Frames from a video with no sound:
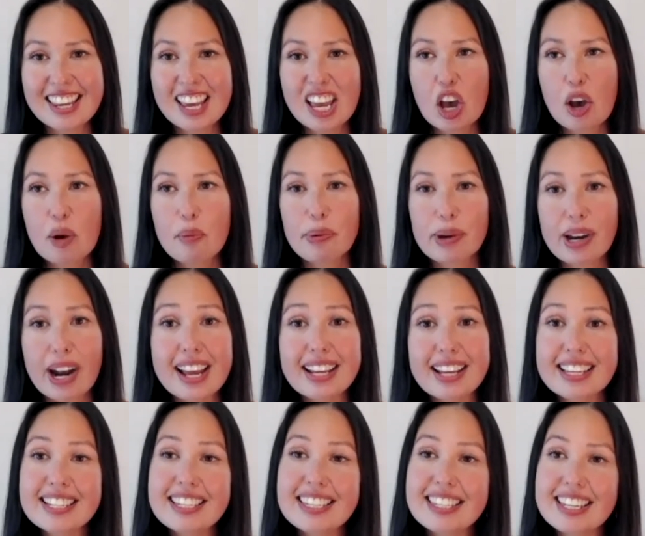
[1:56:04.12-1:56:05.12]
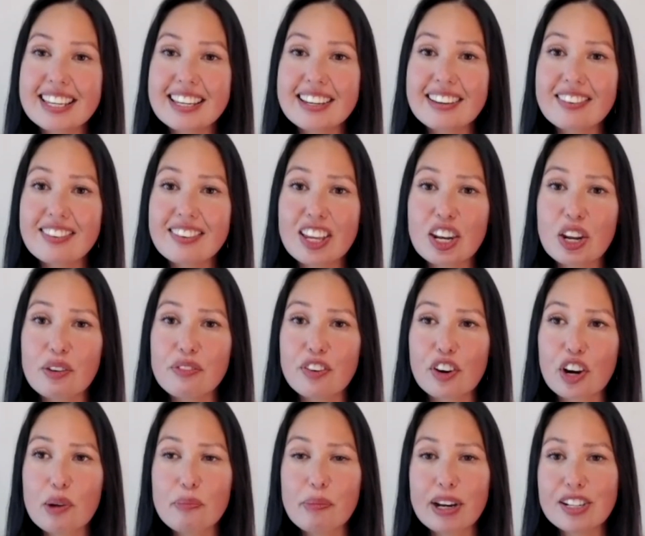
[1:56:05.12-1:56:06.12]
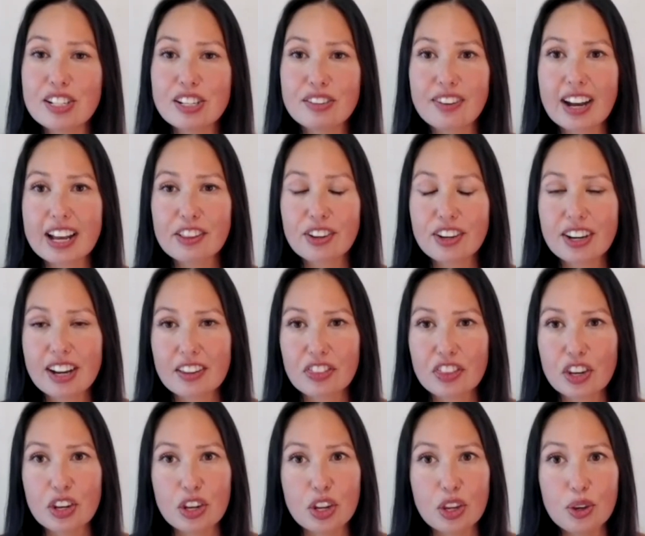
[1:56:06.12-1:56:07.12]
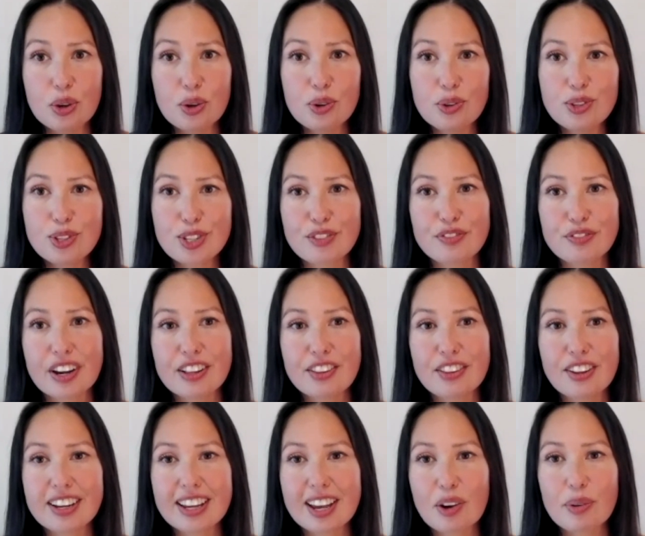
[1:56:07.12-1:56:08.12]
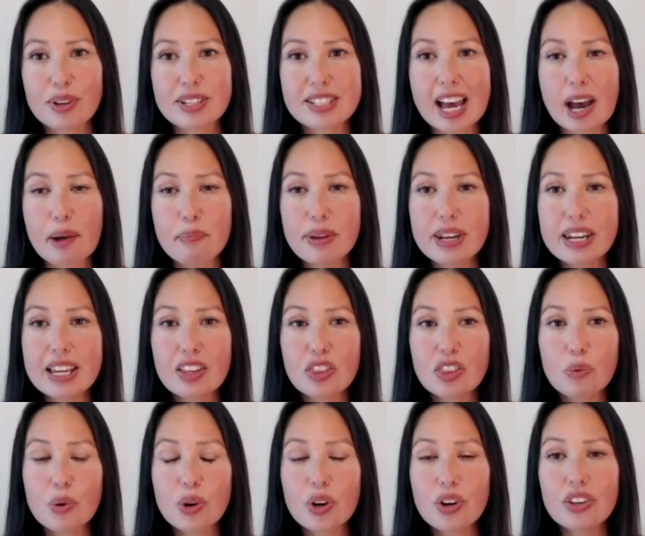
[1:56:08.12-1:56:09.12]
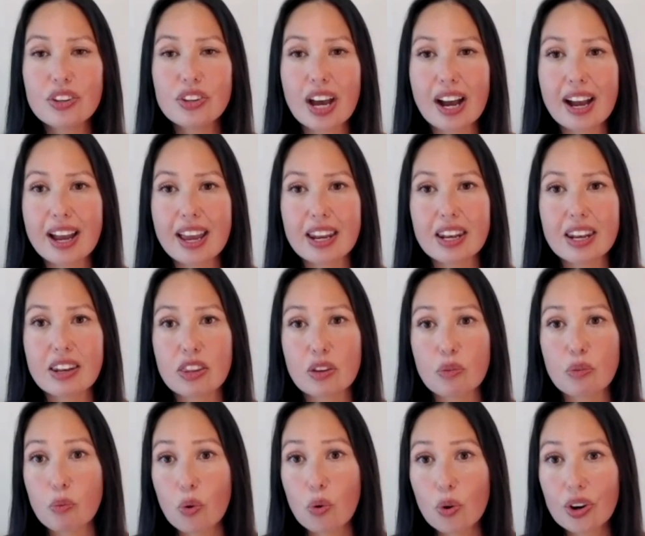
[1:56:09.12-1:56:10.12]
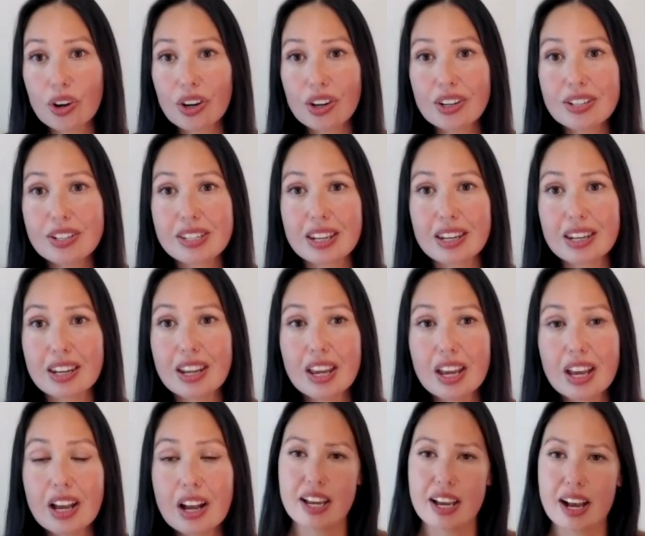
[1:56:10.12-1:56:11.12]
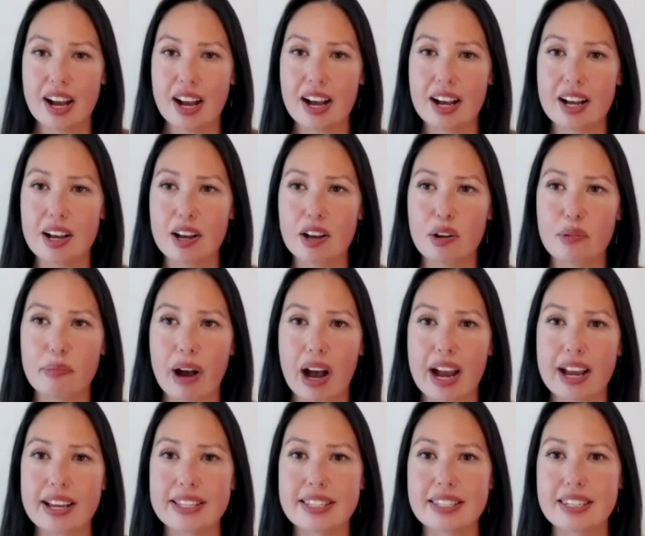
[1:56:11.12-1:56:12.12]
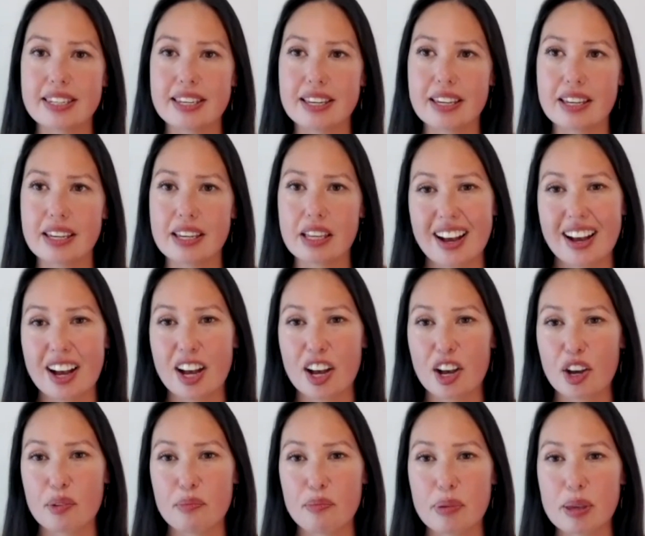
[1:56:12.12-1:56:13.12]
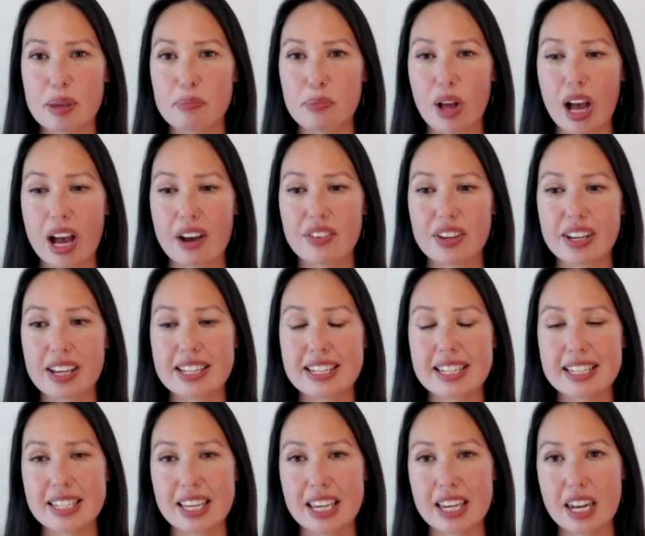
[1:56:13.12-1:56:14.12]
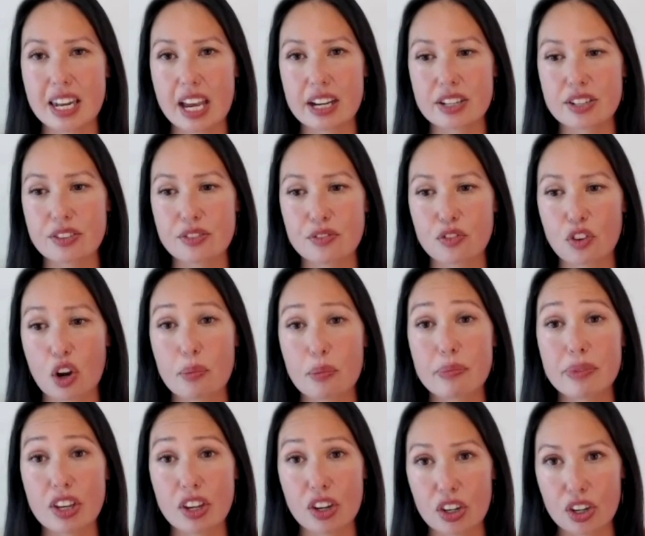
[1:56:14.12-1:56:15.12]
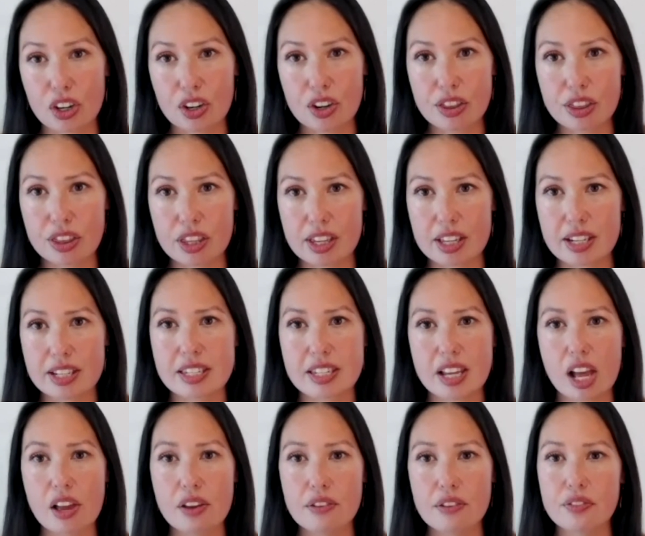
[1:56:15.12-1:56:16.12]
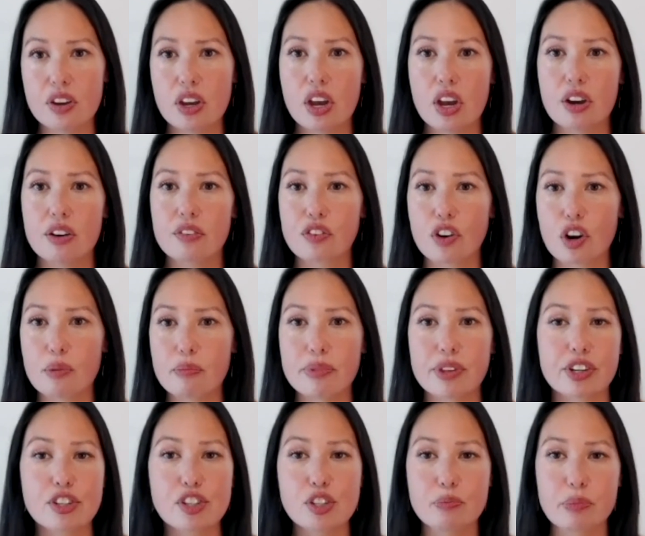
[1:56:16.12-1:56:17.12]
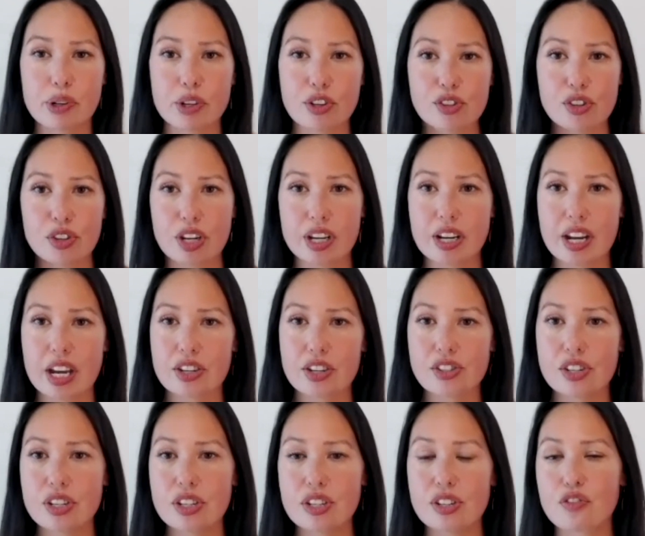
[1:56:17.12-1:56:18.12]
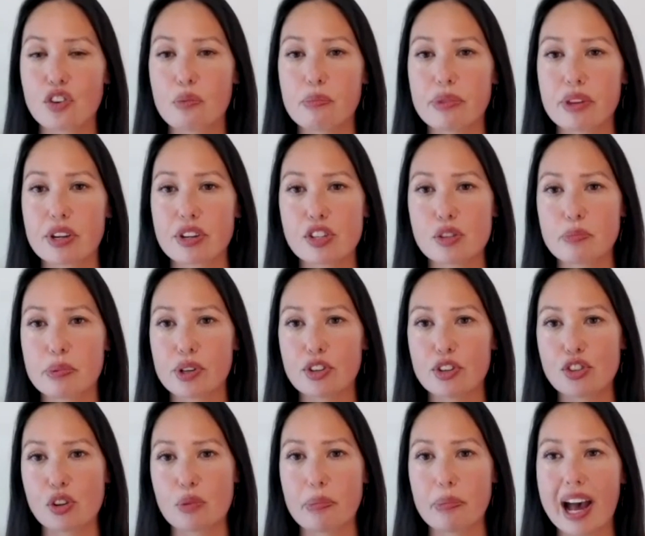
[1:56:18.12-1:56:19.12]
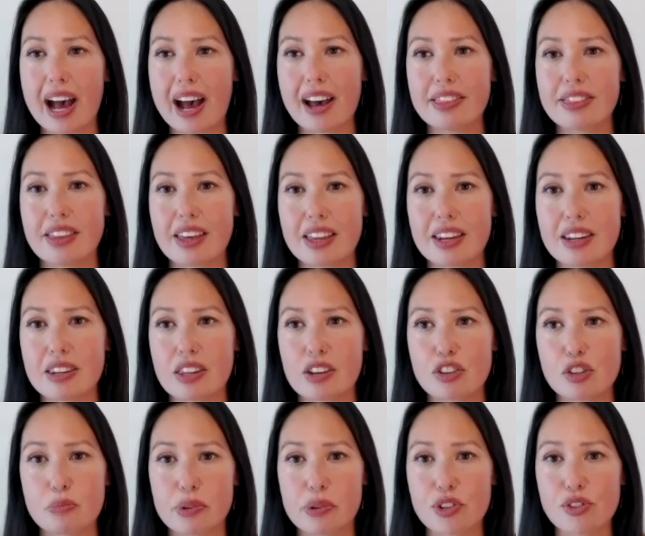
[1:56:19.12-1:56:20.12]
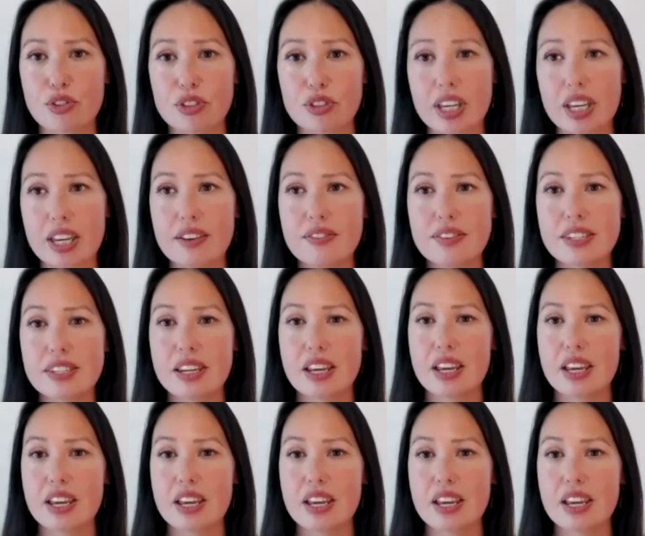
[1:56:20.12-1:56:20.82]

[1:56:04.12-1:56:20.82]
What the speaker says: but I can see, you know, very much if I look at the news or if I look at what's happening in the world and the wars, and I see people having a disconnect from the earth itself, from their spiritual connections, from their spiritual path and their spiritual gifts.